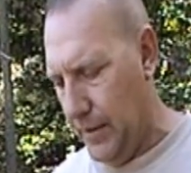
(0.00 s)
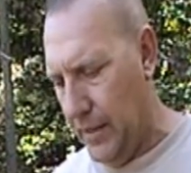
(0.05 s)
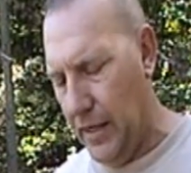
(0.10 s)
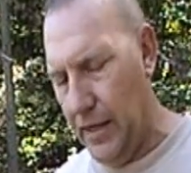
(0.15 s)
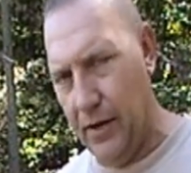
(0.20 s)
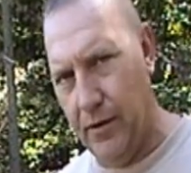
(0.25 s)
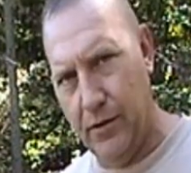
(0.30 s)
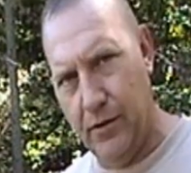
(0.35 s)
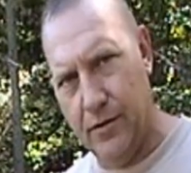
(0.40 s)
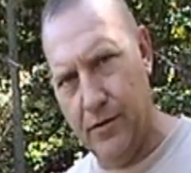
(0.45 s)

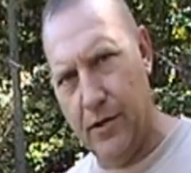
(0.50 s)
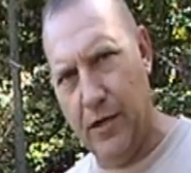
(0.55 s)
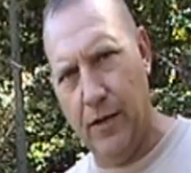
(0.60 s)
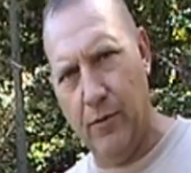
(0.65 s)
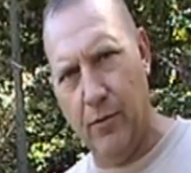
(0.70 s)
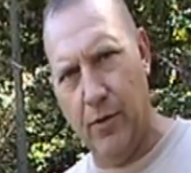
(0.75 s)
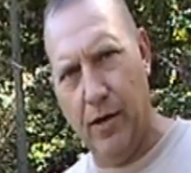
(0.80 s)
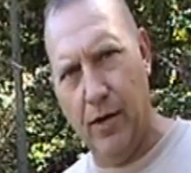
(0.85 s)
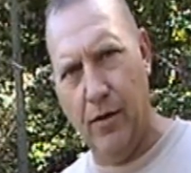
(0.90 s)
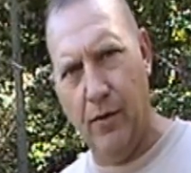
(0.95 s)
Now, you're
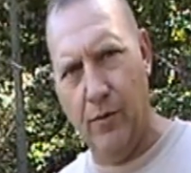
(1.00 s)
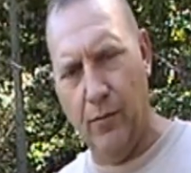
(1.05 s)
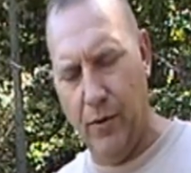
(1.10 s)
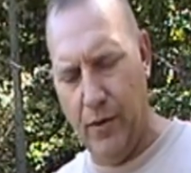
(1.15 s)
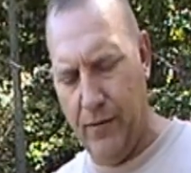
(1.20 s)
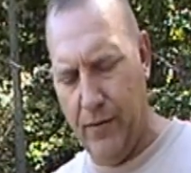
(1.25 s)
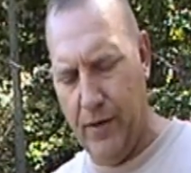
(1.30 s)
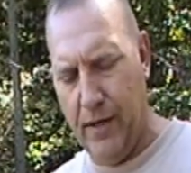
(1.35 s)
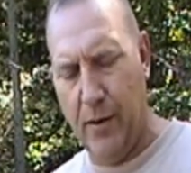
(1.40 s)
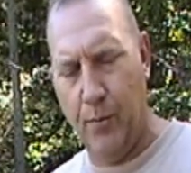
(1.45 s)
saying, well,
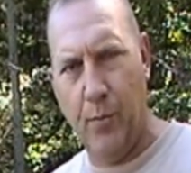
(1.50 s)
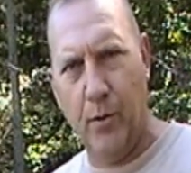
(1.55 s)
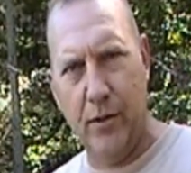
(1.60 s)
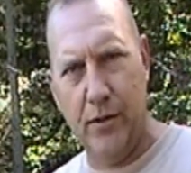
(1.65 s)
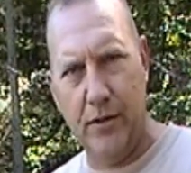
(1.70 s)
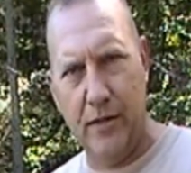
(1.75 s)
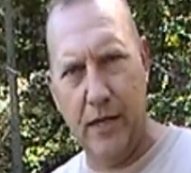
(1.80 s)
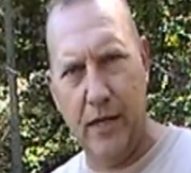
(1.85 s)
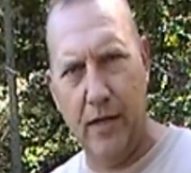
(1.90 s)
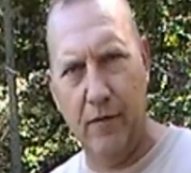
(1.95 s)
what if I get
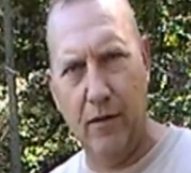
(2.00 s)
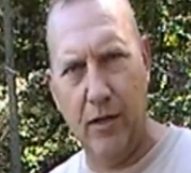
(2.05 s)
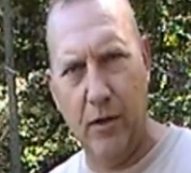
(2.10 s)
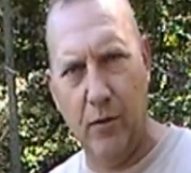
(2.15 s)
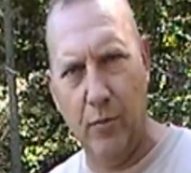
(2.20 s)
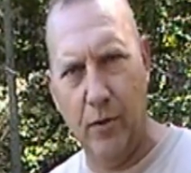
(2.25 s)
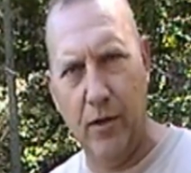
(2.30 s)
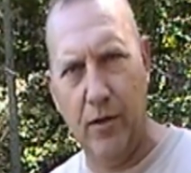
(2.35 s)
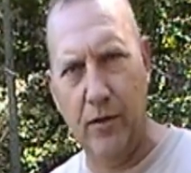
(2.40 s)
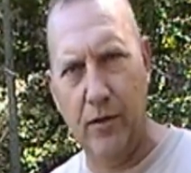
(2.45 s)
poison ivy
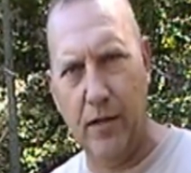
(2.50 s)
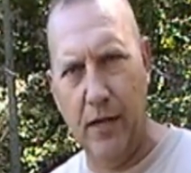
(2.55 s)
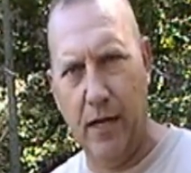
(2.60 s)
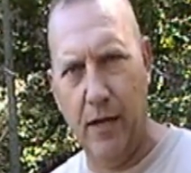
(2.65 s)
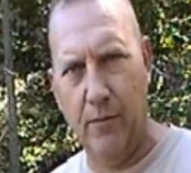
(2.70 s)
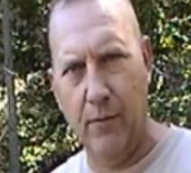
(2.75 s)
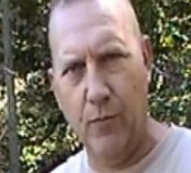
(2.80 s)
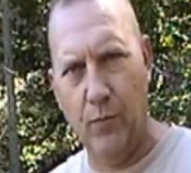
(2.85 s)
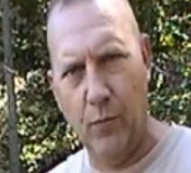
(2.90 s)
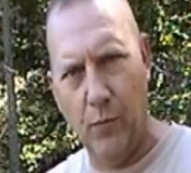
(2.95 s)
in the
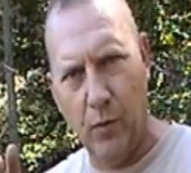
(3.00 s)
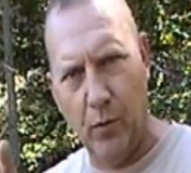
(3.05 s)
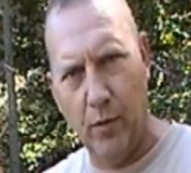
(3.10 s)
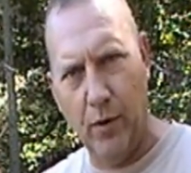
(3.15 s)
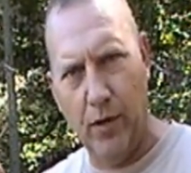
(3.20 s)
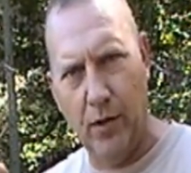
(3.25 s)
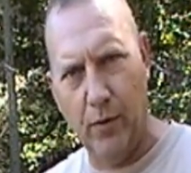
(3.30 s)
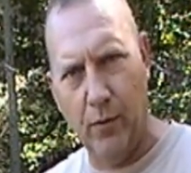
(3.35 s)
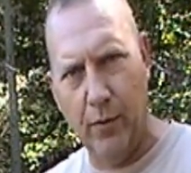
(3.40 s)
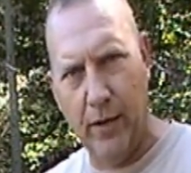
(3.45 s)
wintertime? Well,
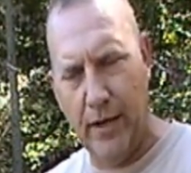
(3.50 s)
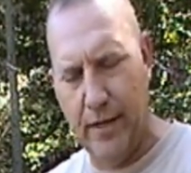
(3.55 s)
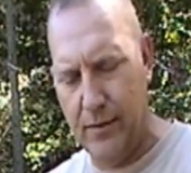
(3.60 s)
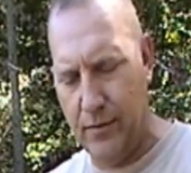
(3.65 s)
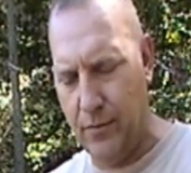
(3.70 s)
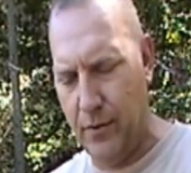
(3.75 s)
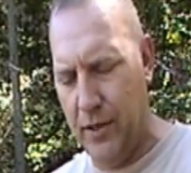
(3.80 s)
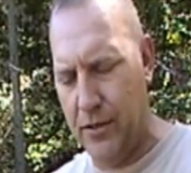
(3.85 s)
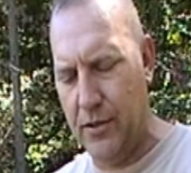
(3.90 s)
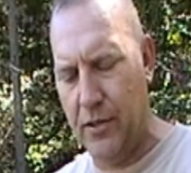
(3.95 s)
one of the
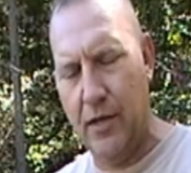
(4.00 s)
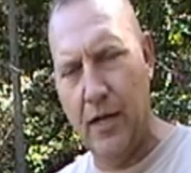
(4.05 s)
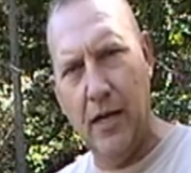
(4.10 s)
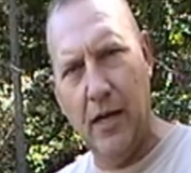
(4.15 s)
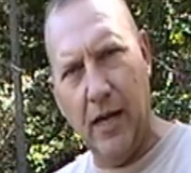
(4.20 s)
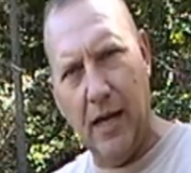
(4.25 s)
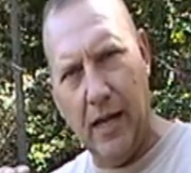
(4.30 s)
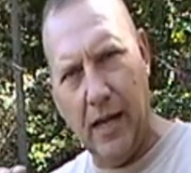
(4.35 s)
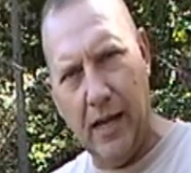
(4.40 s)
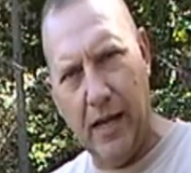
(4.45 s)
ways which
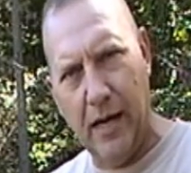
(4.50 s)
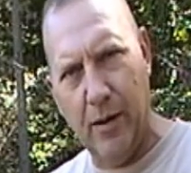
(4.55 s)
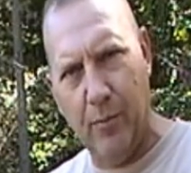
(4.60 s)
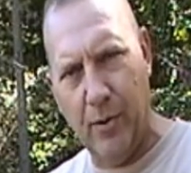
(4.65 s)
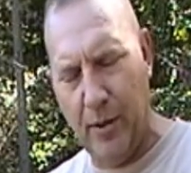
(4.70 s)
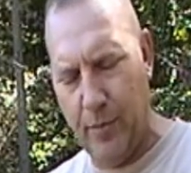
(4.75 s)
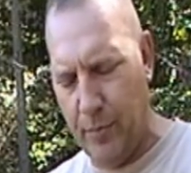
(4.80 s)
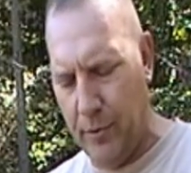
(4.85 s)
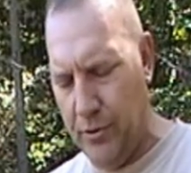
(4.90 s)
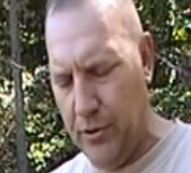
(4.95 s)
a lot
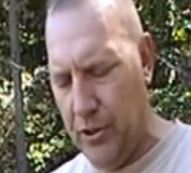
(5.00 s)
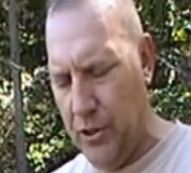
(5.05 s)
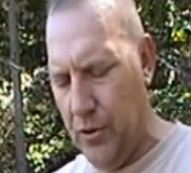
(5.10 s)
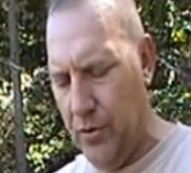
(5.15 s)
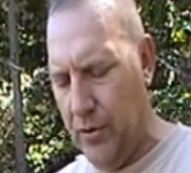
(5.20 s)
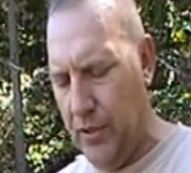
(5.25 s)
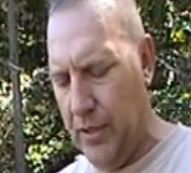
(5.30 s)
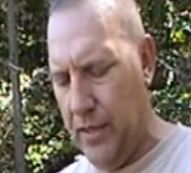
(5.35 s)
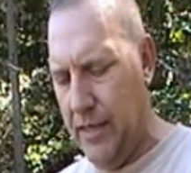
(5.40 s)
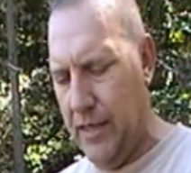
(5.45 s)
of people
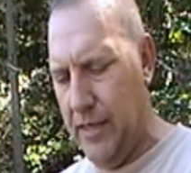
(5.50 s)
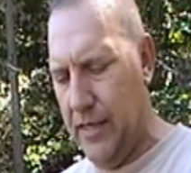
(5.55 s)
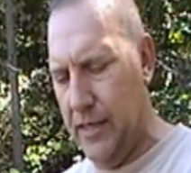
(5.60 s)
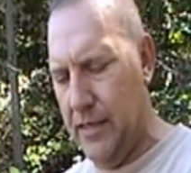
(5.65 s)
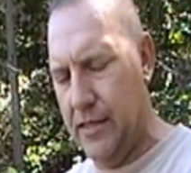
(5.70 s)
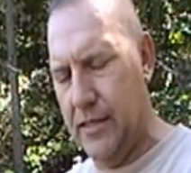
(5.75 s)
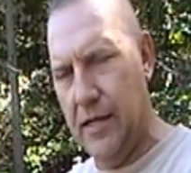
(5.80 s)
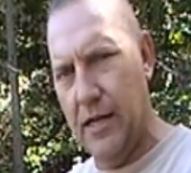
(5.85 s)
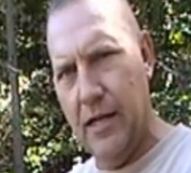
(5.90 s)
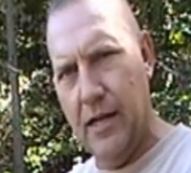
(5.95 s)
do
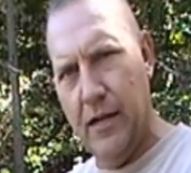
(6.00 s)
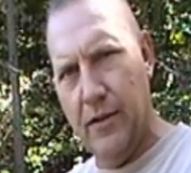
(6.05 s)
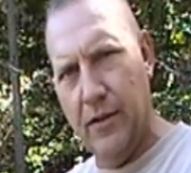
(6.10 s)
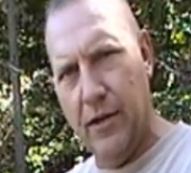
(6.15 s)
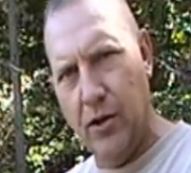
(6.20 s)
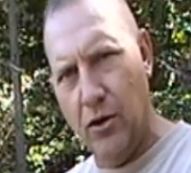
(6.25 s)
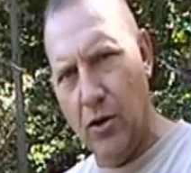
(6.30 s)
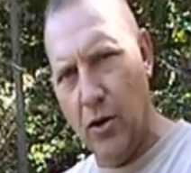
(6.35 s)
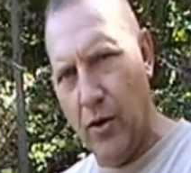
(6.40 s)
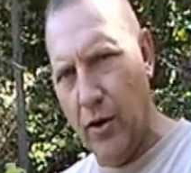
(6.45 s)
is
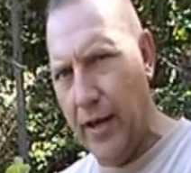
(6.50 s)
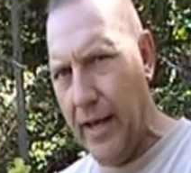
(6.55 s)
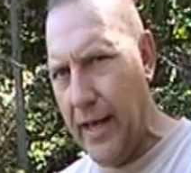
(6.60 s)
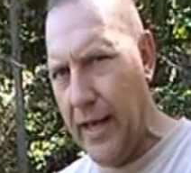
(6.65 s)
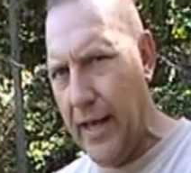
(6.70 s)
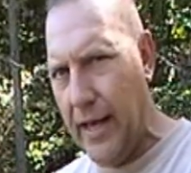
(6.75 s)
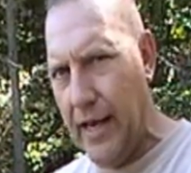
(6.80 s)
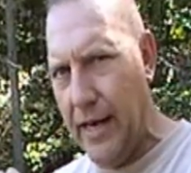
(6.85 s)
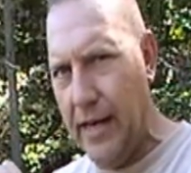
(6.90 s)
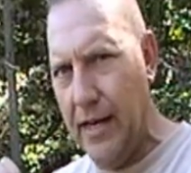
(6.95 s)
they'll go
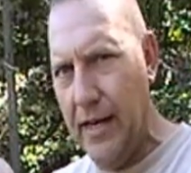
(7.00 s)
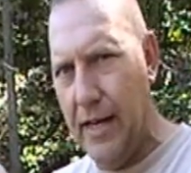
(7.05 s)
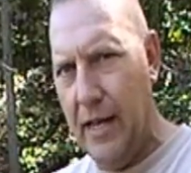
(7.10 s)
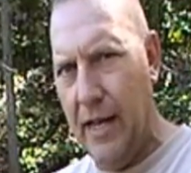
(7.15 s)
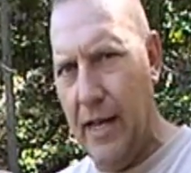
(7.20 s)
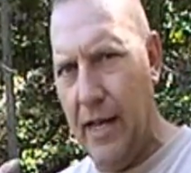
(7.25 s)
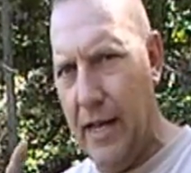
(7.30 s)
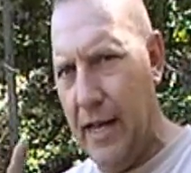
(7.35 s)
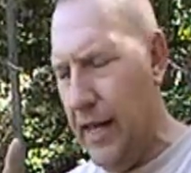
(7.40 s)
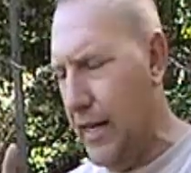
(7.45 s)
ahead
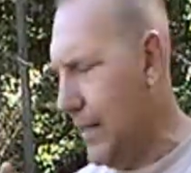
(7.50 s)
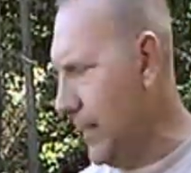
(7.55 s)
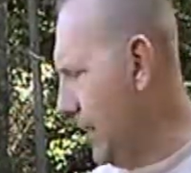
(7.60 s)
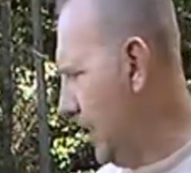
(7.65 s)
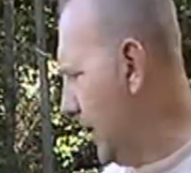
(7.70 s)
and